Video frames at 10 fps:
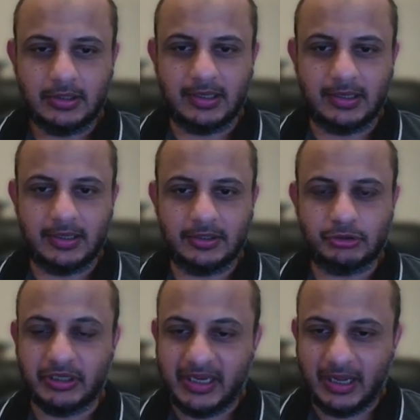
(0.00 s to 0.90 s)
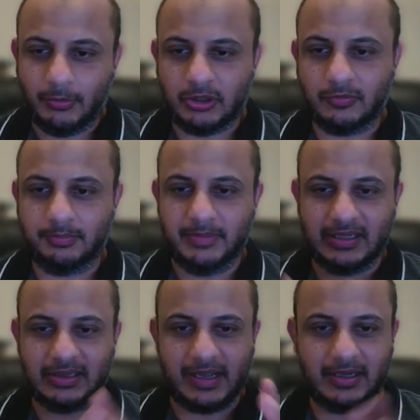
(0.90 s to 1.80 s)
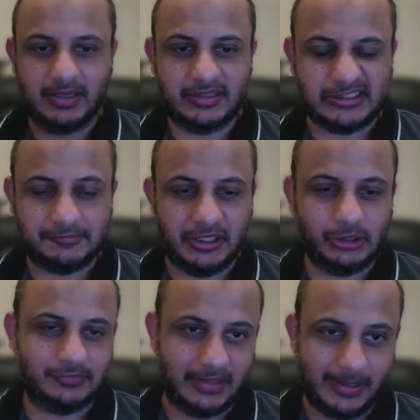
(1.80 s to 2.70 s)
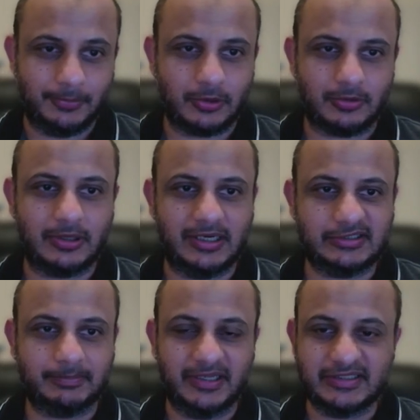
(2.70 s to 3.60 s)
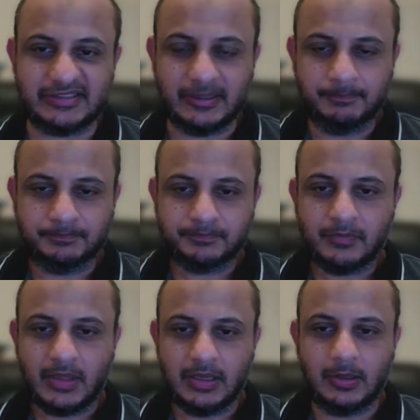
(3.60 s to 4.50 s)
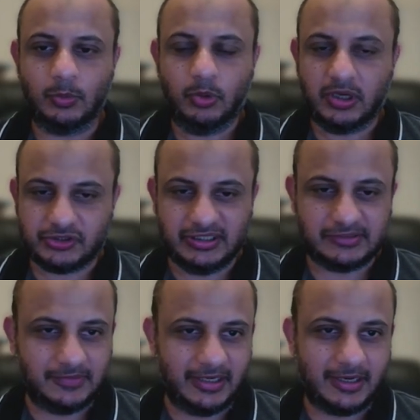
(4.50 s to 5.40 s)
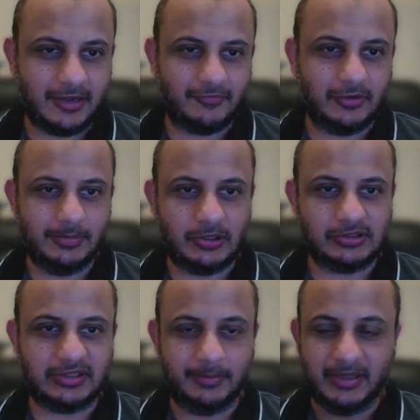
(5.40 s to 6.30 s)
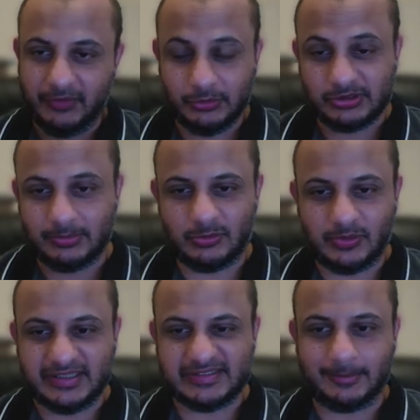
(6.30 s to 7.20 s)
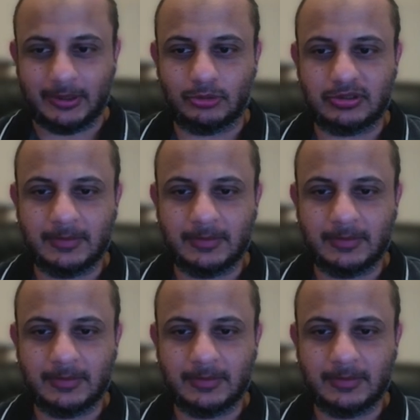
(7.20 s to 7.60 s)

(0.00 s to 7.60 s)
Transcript: Today I want to make this video is very important, guys. Please watch this very carefully because I'm giving you some advice about